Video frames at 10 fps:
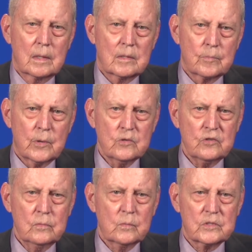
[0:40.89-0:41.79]
The
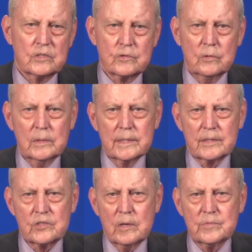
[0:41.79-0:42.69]
person was a truly
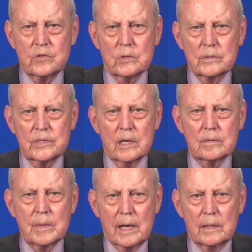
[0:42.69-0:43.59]
exceptional
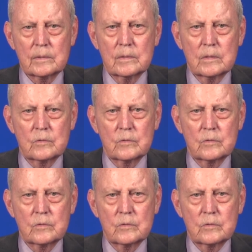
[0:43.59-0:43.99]
young man